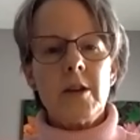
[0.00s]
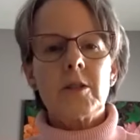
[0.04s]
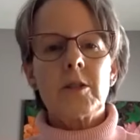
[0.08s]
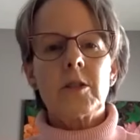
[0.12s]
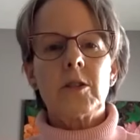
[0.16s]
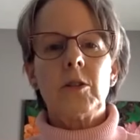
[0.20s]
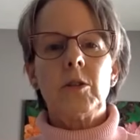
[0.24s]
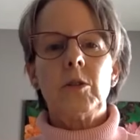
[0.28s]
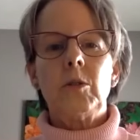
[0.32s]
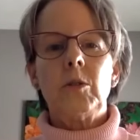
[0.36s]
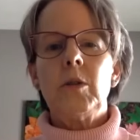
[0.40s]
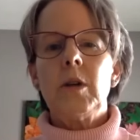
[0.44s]
you,
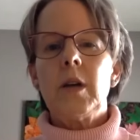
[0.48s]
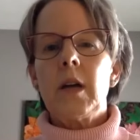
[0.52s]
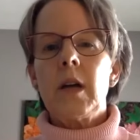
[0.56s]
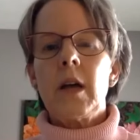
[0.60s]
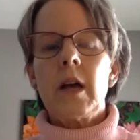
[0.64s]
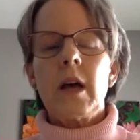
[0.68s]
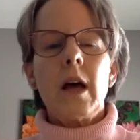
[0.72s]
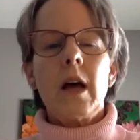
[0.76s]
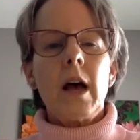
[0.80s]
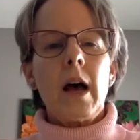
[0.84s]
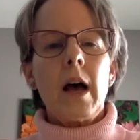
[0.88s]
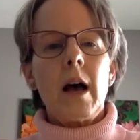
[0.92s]
Sue.
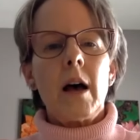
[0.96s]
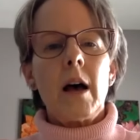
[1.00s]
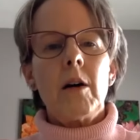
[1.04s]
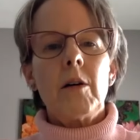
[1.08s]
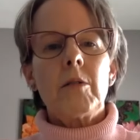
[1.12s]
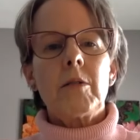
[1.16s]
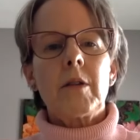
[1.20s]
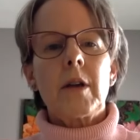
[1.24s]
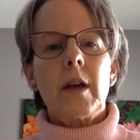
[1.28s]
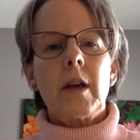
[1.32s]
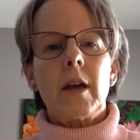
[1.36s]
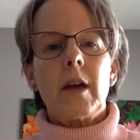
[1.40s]

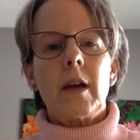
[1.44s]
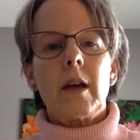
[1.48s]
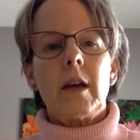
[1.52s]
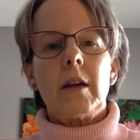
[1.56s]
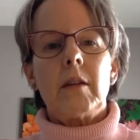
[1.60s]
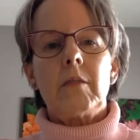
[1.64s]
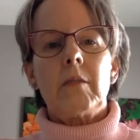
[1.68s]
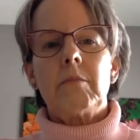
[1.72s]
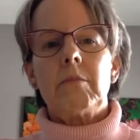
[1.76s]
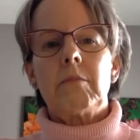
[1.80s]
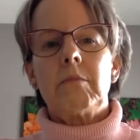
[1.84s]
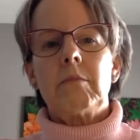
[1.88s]

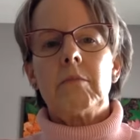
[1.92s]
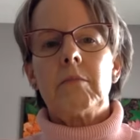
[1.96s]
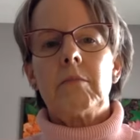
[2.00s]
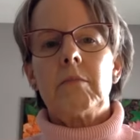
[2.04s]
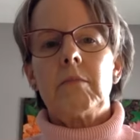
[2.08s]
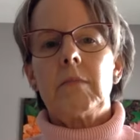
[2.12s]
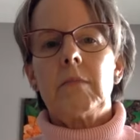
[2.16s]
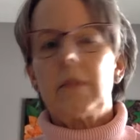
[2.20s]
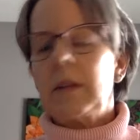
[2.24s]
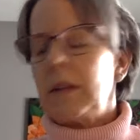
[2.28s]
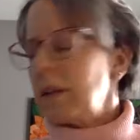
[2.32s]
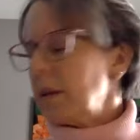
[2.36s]
Okay.
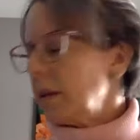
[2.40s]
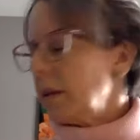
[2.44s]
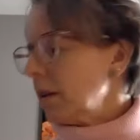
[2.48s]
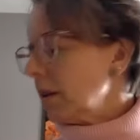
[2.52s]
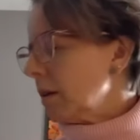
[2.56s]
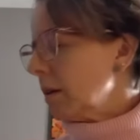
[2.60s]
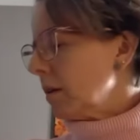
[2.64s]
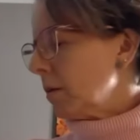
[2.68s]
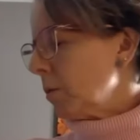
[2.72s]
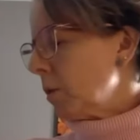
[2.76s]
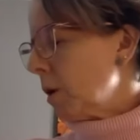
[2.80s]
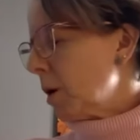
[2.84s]

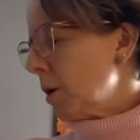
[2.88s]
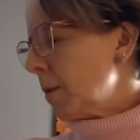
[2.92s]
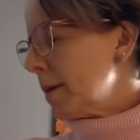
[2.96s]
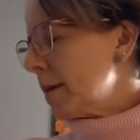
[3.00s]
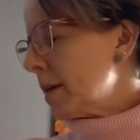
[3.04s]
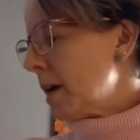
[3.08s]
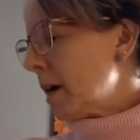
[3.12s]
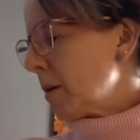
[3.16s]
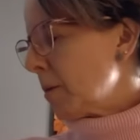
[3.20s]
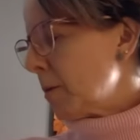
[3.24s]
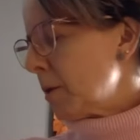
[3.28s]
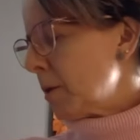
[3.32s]
What are we
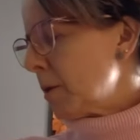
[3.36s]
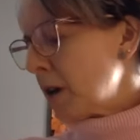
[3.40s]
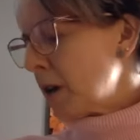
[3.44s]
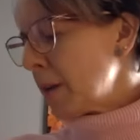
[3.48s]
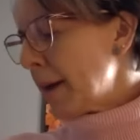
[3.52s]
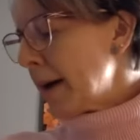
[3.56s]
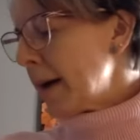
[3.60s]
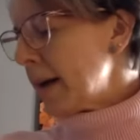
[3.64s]
talking? We're talking